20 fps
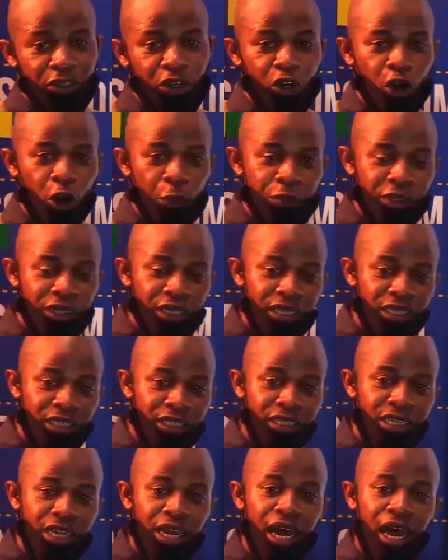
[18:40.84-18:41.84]
Copy
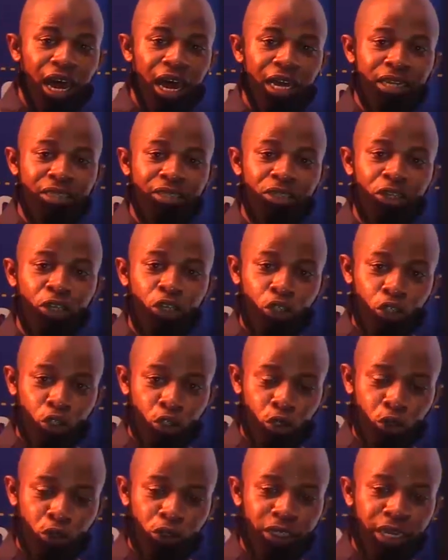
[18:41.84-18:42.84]
this and
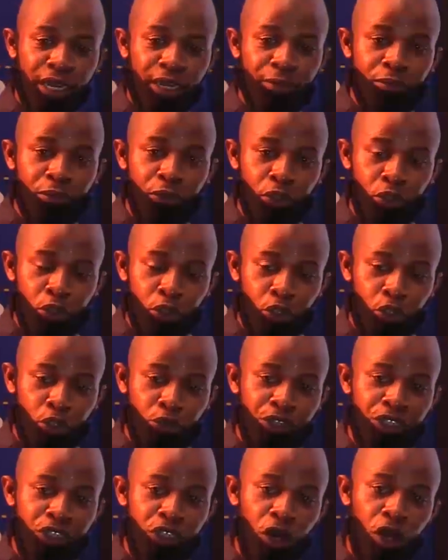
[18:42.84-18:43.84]
do them
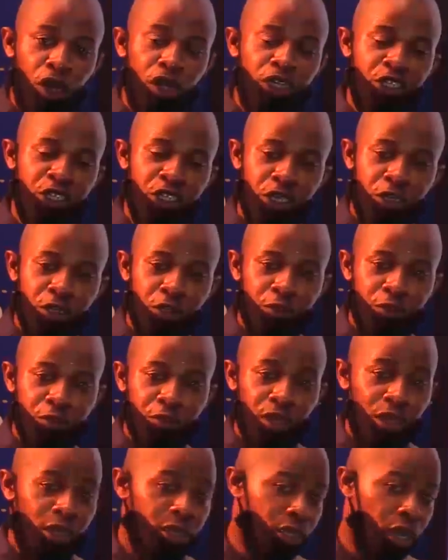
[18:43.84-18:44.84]
during your leisure.
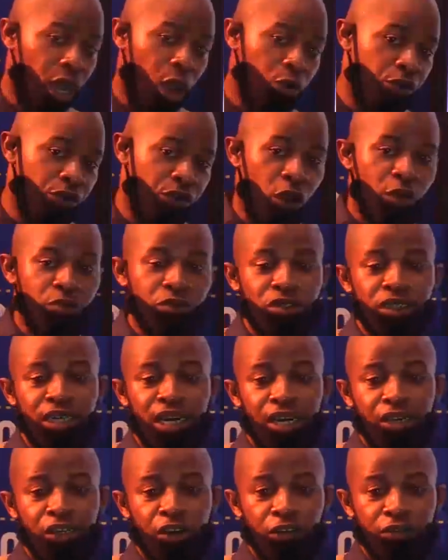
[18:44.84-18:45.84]
Now we've come to the
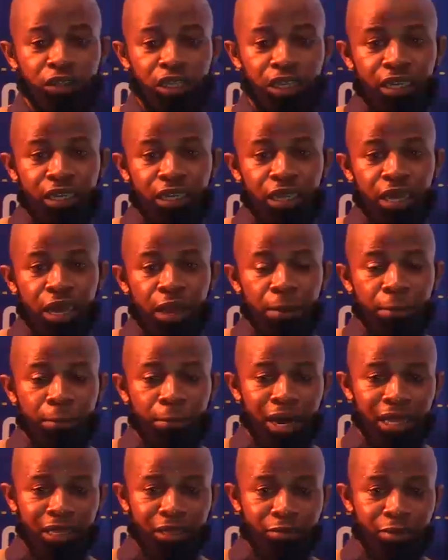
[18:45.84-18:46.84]
end of the
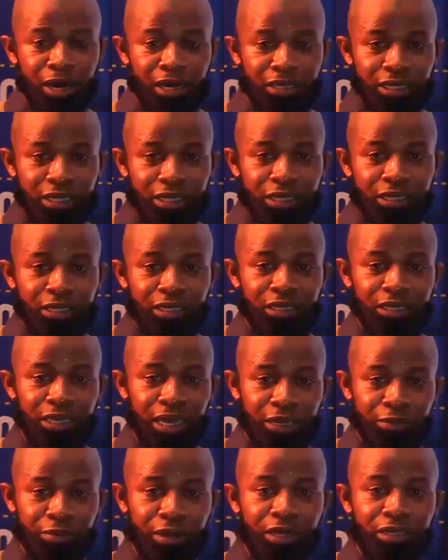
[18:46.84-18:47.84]
mathematics
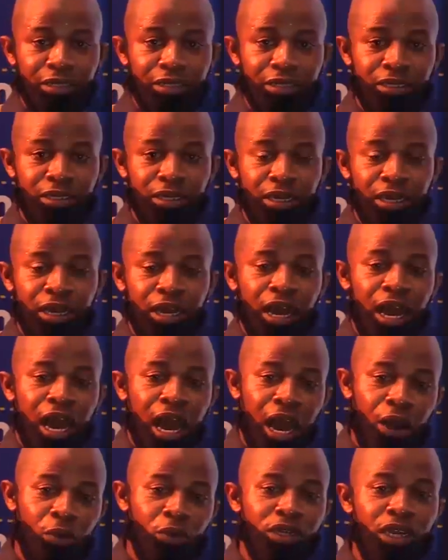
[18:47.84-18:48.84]
segment.
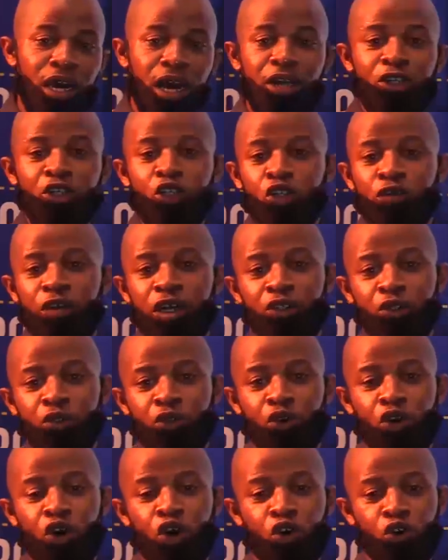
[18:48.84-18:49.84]
I will now hand you over
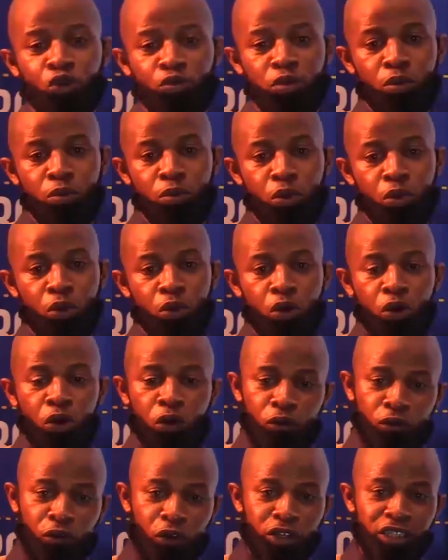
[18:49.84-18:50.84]
to Uncle Popo
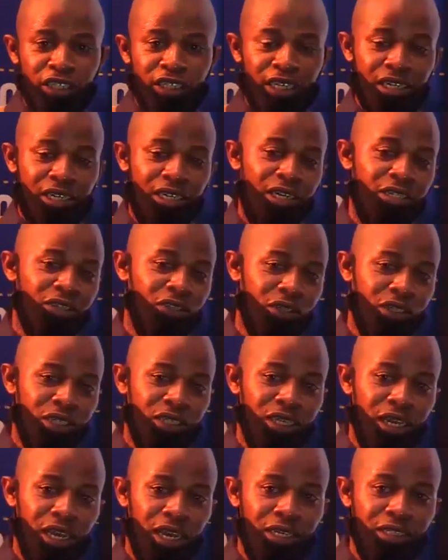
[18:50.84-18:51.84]
for the general studies
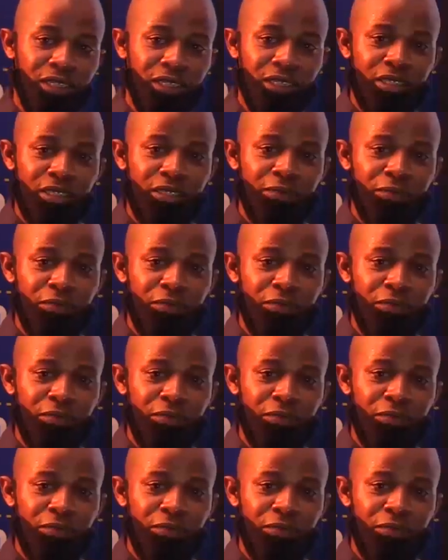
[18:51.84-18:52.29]
class.